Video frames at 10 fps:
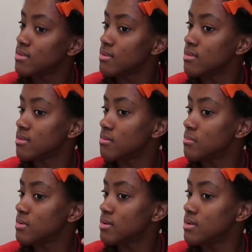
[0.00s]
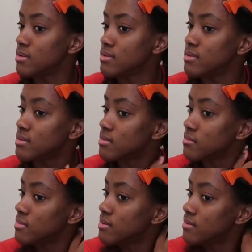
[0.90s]
This much, and
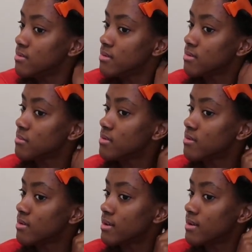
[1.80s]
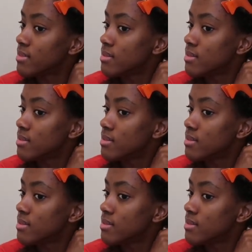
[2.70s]
this much. Alright.